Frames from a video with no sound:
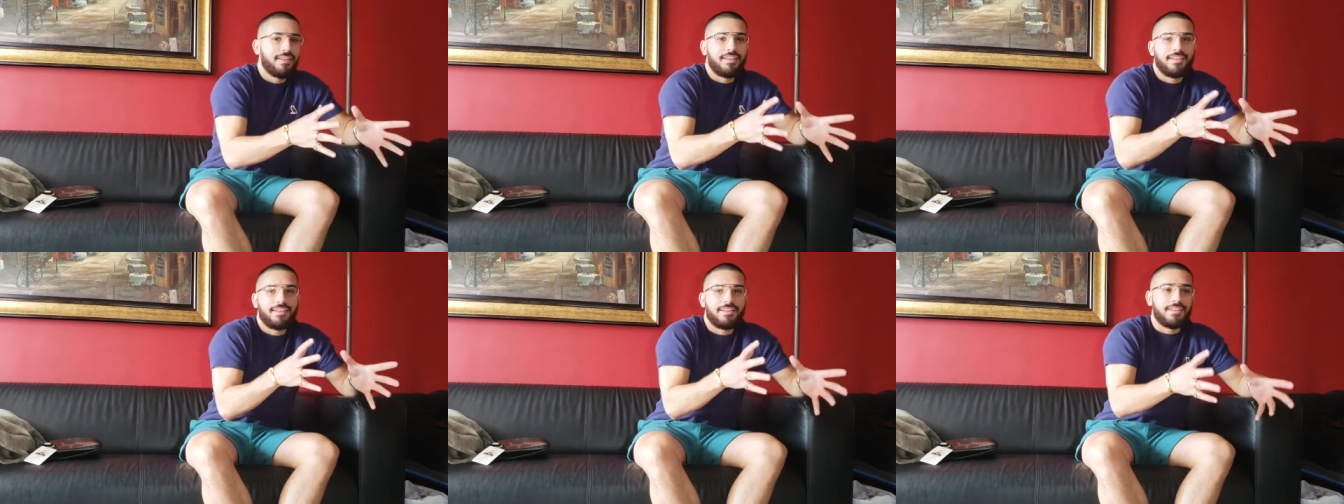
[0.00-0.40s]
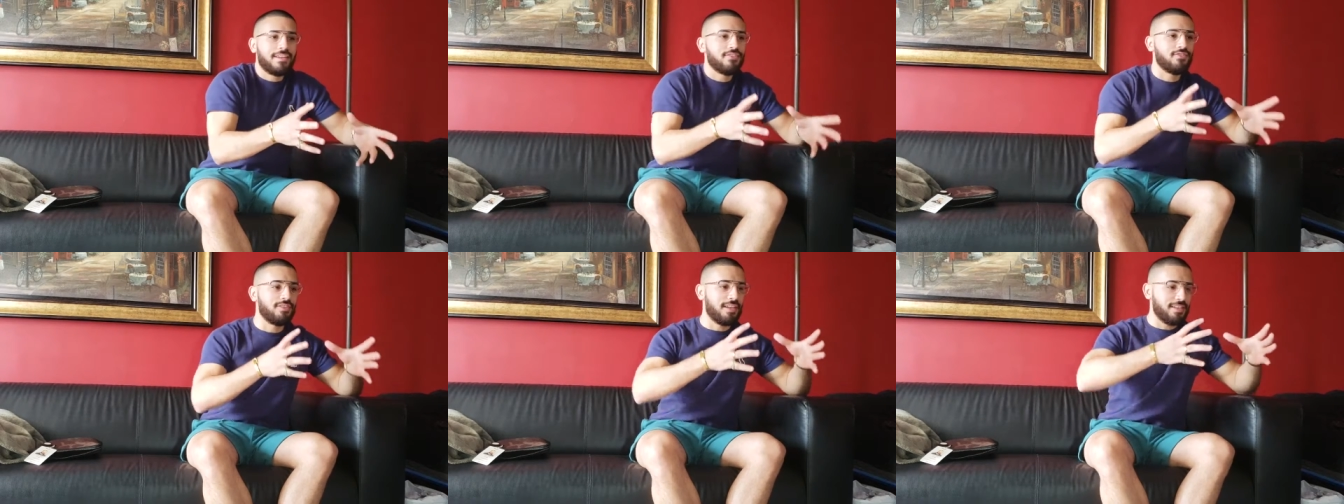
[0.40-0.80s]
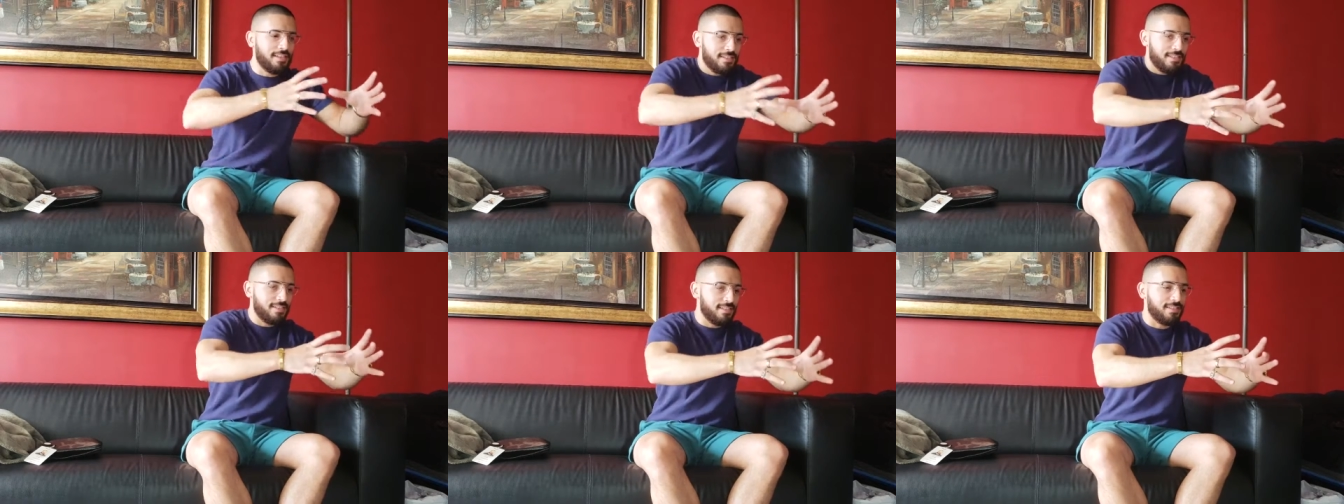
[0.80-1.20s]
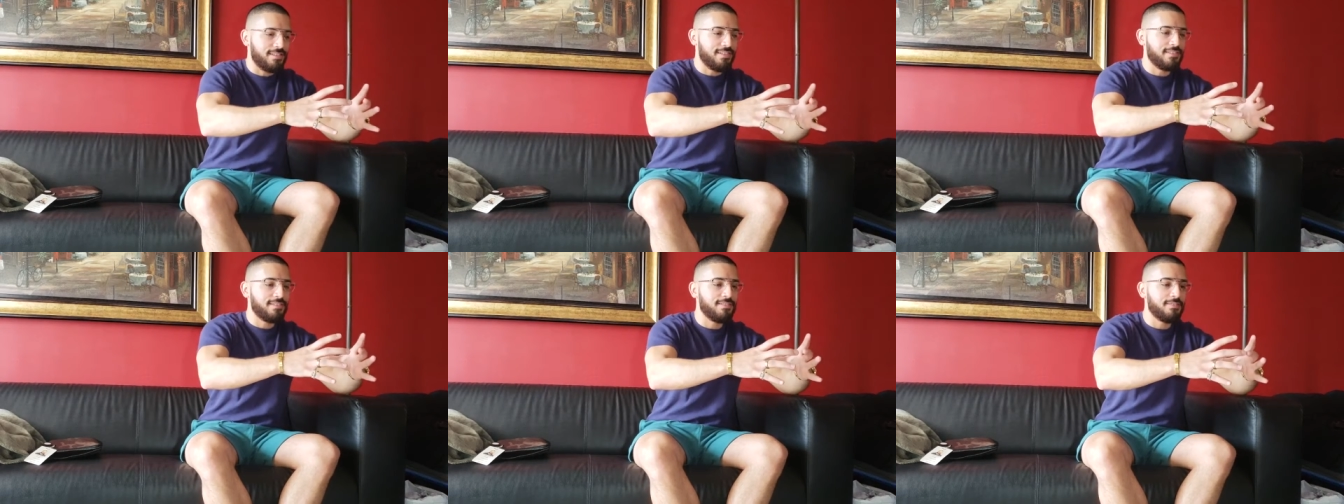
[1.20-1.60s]
like you know, like this is the
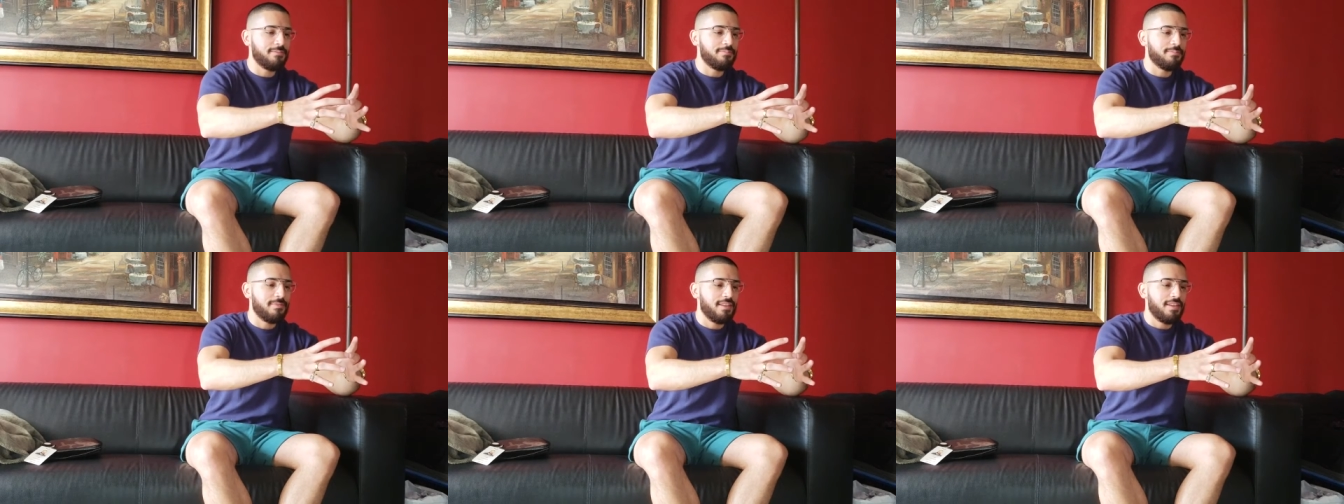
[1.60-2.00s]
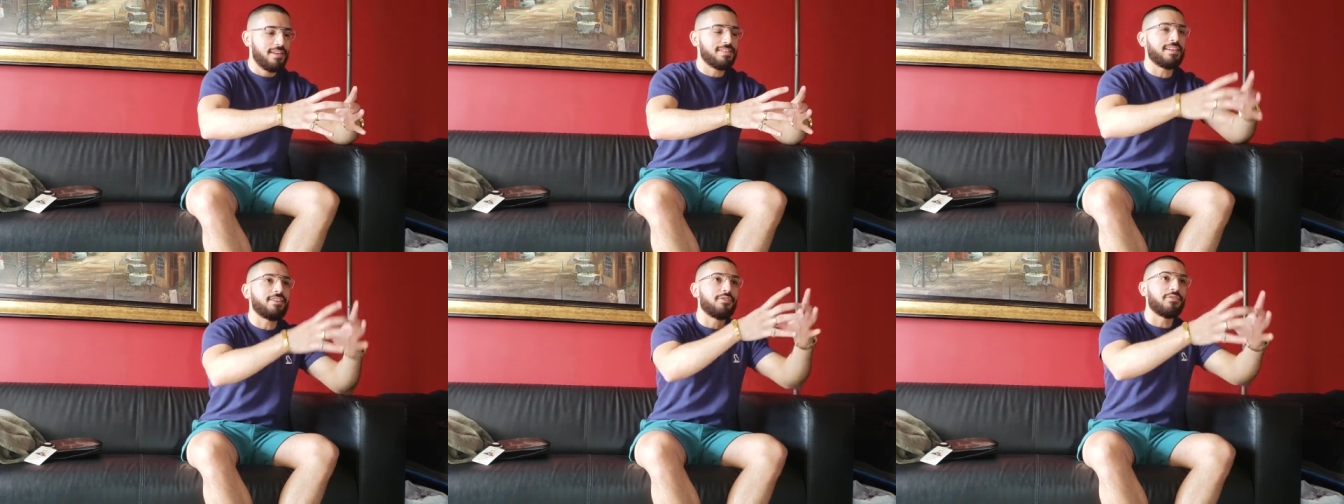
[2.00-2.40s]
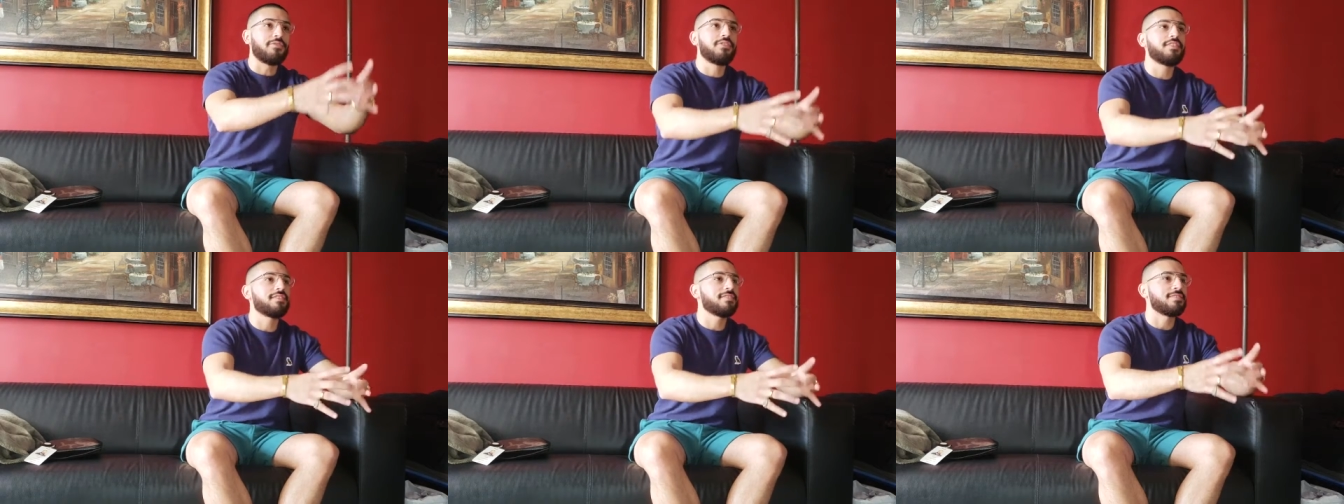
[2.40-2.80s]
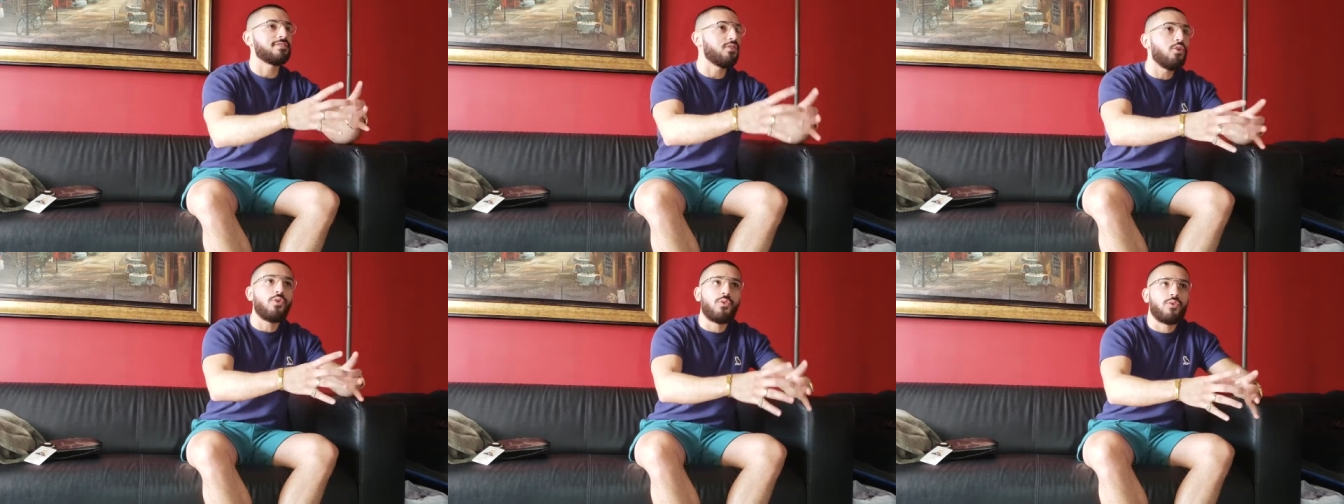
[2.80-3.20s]
system. It's like yo, fit this.
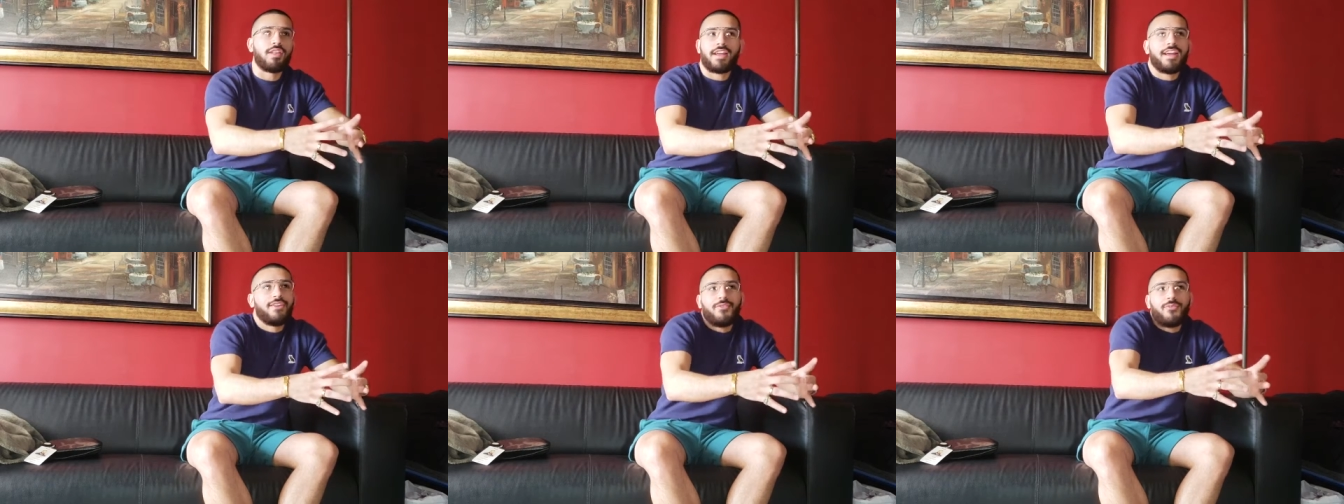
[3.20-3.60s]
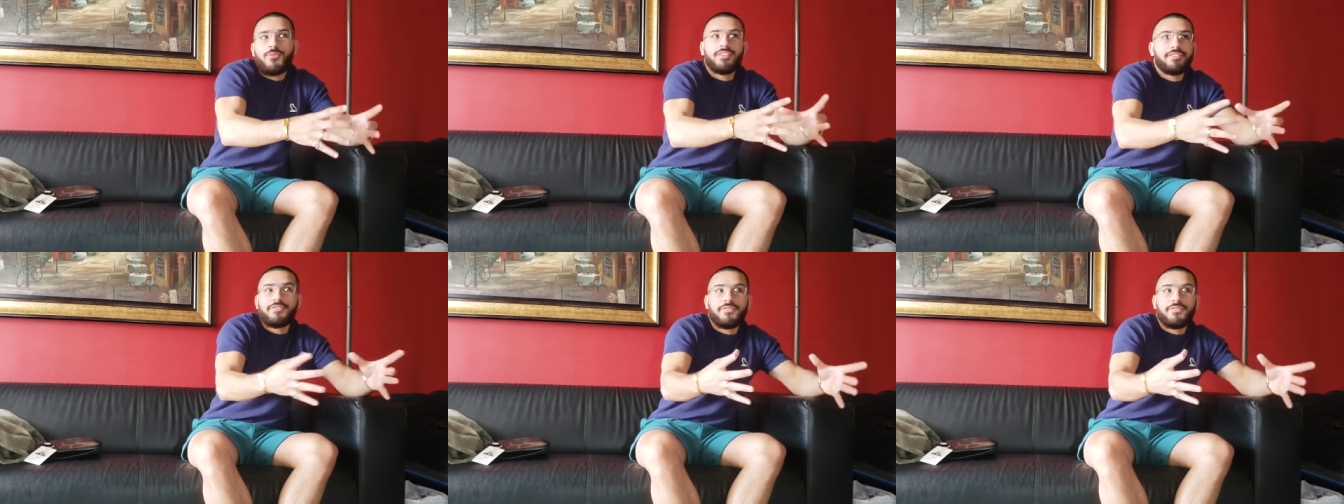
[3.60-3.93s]
No, like I don't want to yeah.